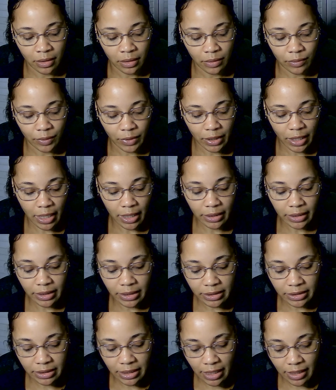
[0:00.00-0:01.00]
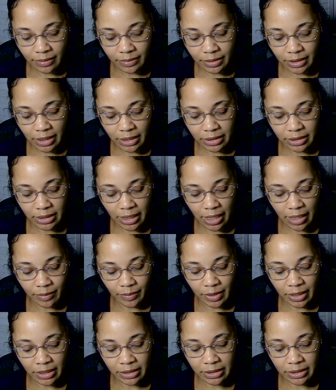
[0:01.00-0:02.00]
We got needs time, takes time,
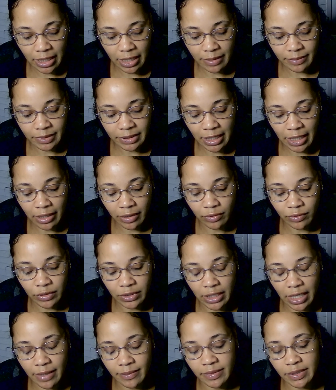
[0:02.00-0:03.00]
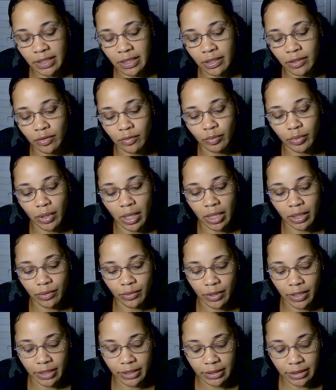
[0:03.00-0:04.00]
end time, cycles, time to heal,
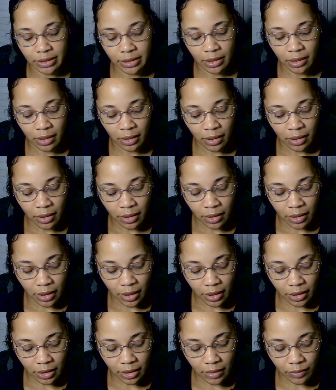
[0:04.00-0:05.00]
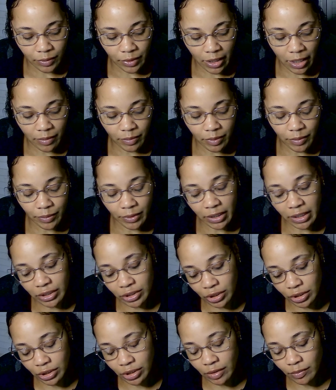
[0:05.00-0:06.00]
progress. And then we have a
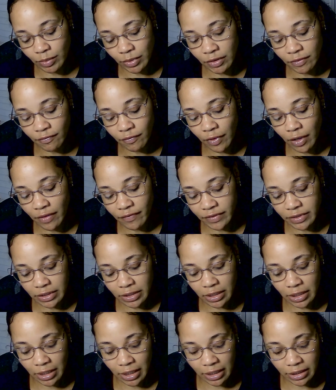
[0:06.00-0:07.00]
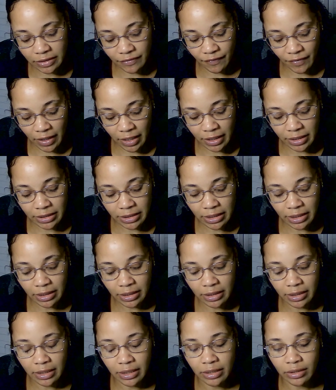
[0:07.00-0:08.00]
relationship evolving to the next phase,
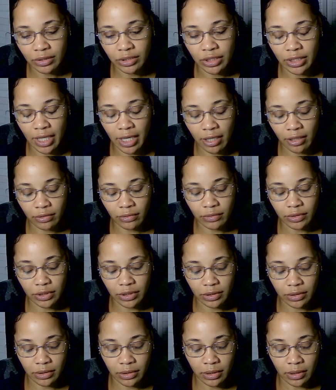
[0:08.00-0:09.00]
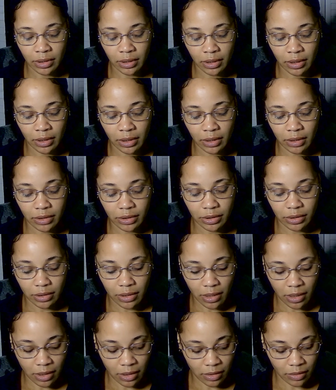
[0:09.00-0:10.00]
healing the inner child,
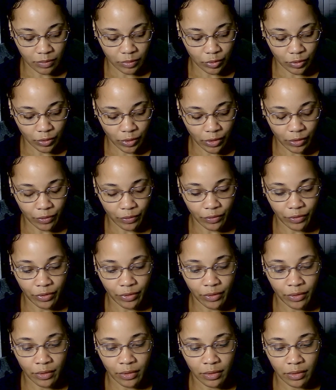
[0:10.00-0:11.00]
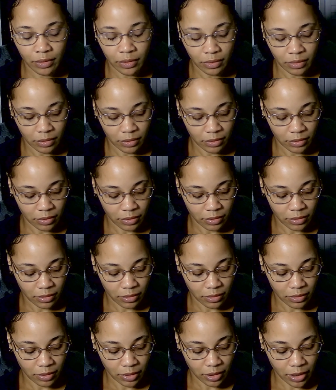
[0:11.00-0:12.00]
um, growth,
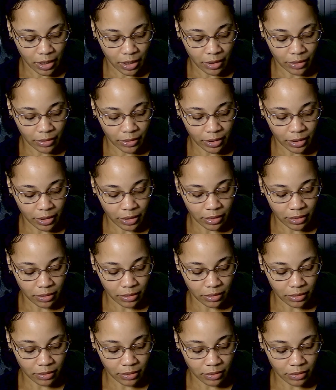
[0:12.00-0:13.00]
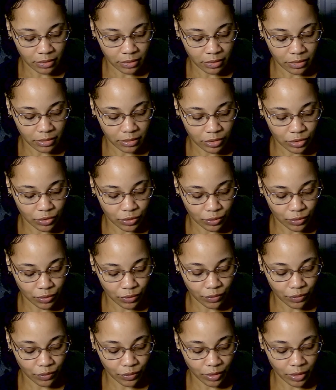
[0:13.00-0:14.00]
clarity,
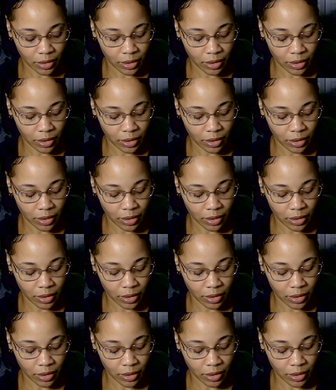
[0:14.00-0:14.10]
truth.